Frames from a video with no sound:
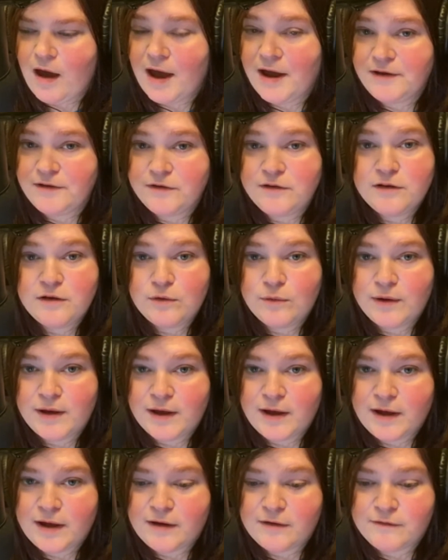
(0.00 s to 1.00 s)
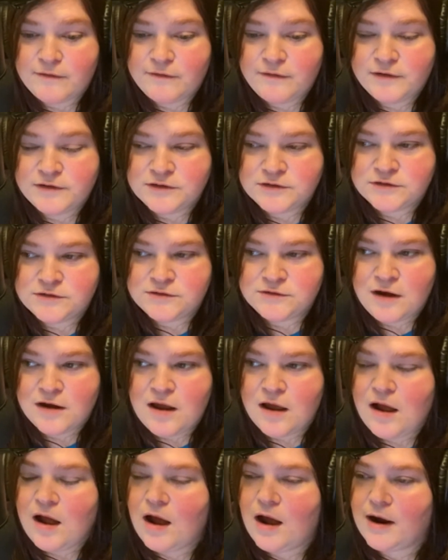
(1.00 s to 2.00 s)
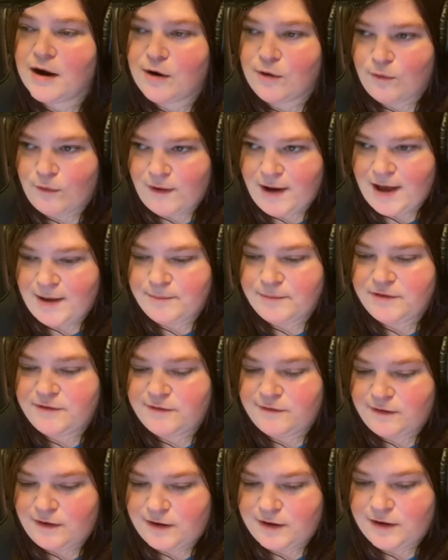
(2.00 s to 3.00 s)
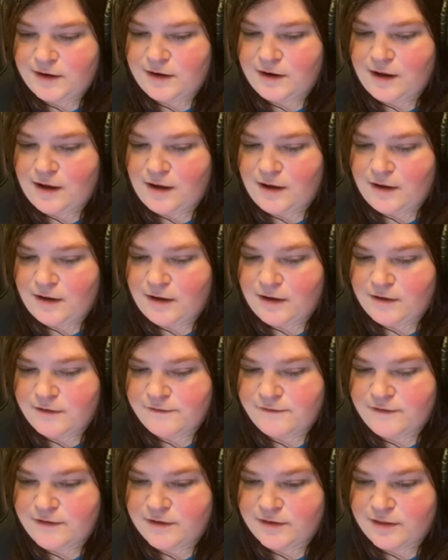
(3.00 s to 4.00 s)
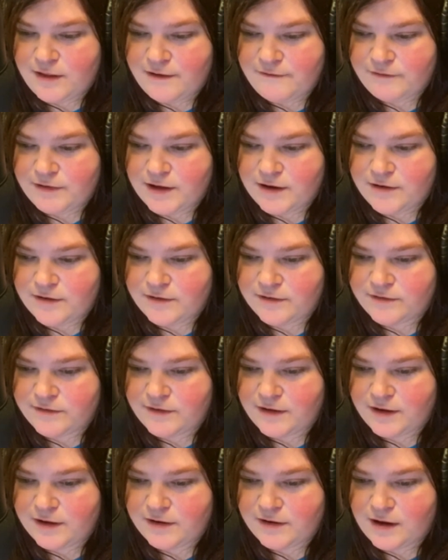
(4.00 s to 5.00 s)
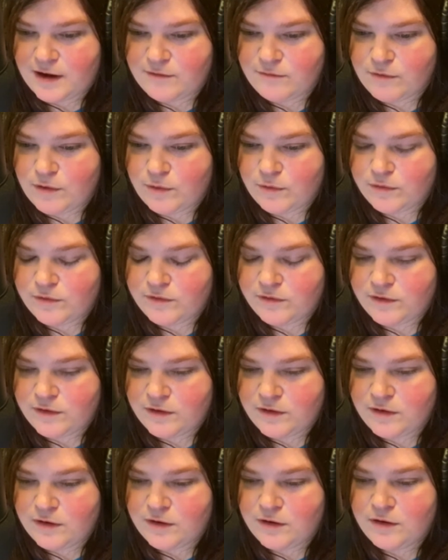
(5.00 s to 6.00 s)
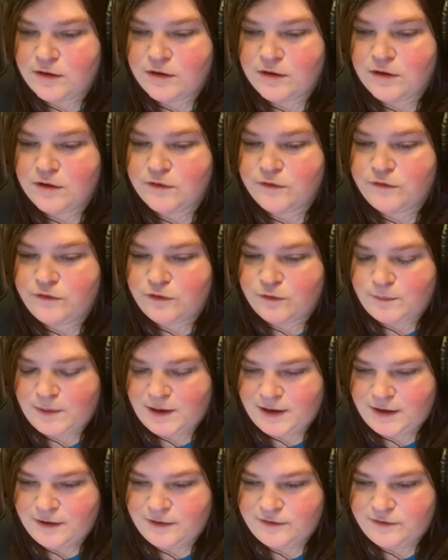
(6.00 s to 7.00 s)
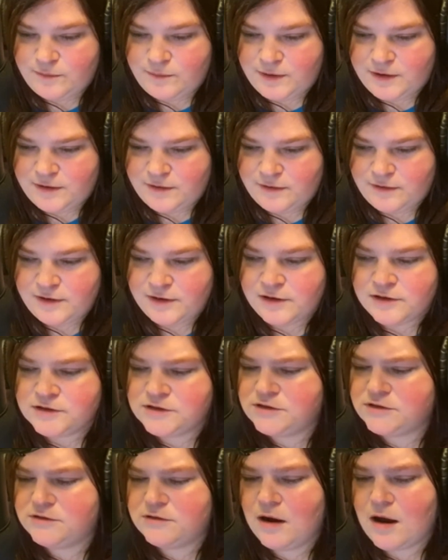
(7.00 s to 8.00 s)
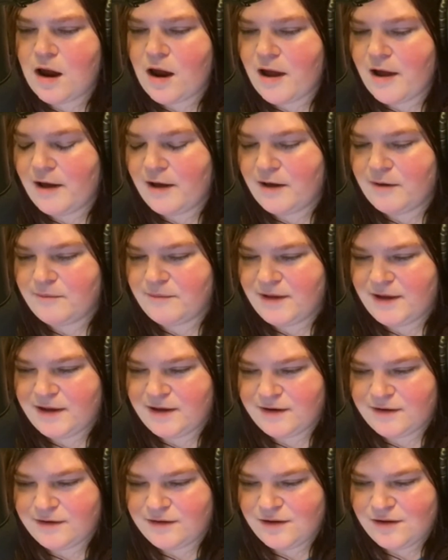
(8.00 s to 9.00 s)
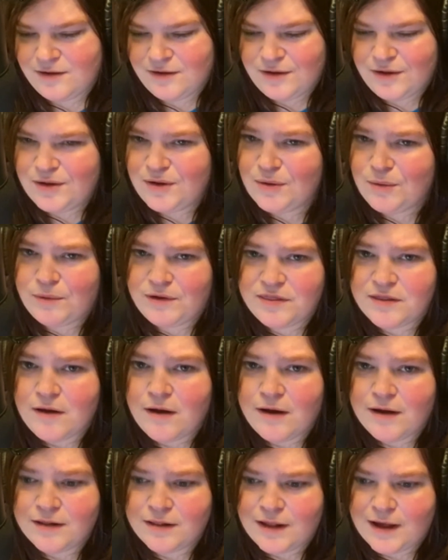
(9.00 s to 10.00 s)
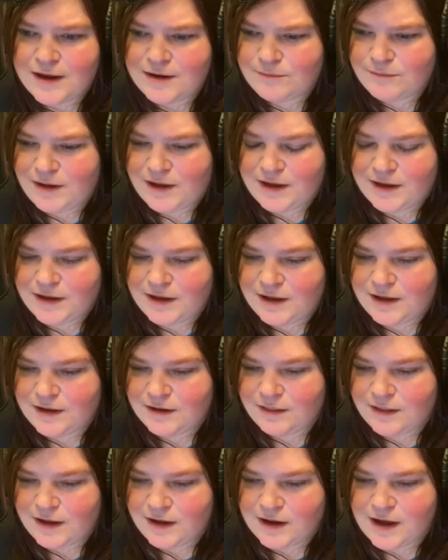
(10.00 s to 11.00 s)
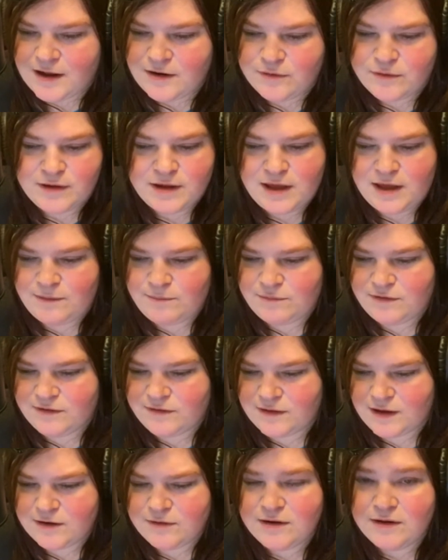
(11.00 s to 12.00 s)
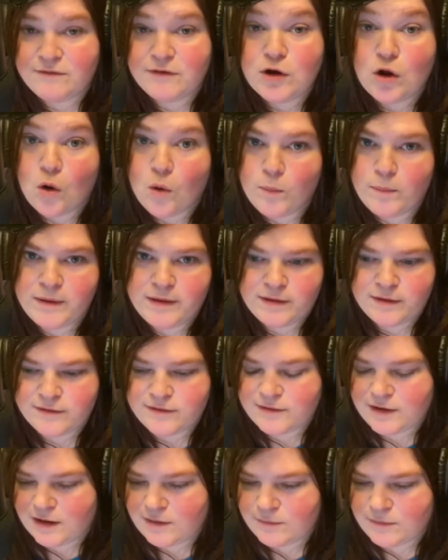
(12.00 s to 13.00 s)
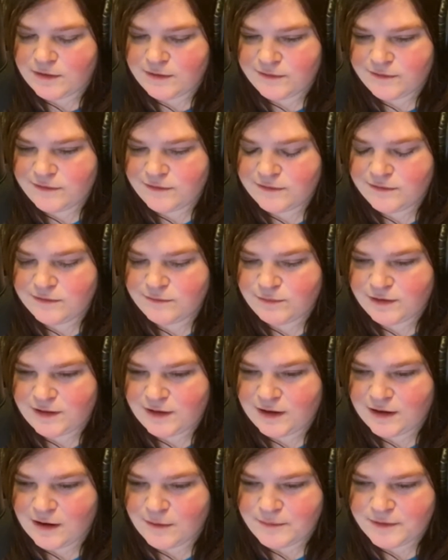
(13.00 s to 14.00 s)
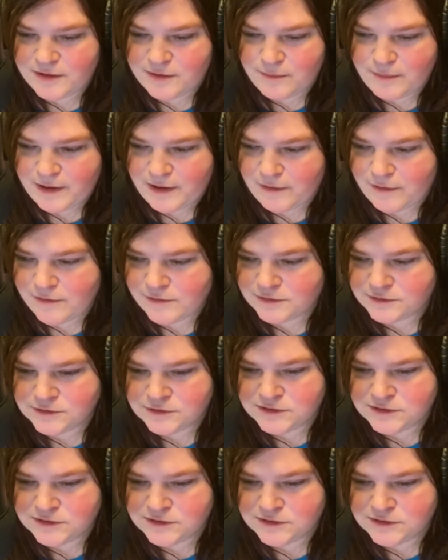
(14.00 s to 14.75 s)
I do have a crap ton of love letters that I wrote to my husband. And with online banking, like, I don't even open the statements when they come in the mail.